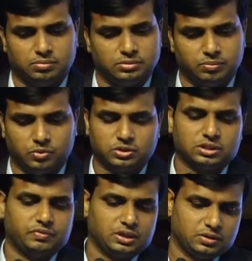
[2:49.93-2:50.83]
The most
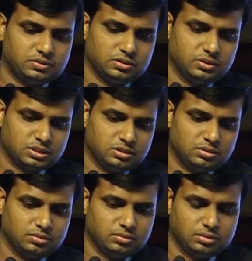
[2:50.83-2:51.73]
effective
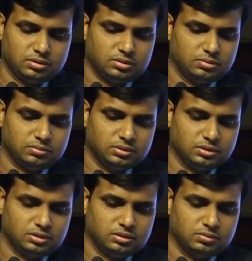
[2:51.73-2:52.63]
solution
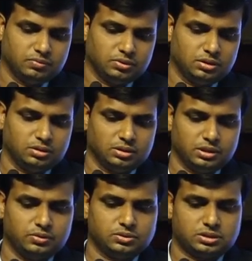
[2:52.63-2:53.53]
would
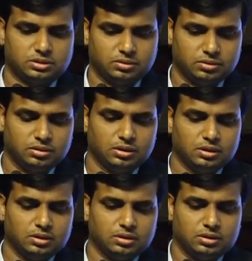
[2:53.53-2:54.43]
reduce
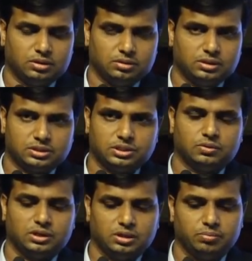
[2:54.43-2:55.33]
the
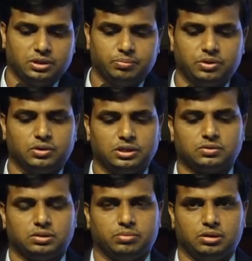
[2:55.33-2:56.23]
COD, BOD to
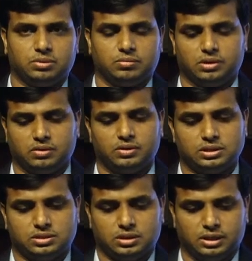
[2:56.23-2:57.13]
the minimum levels,
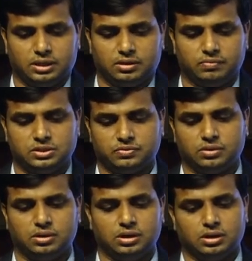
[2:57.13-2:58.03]
and which will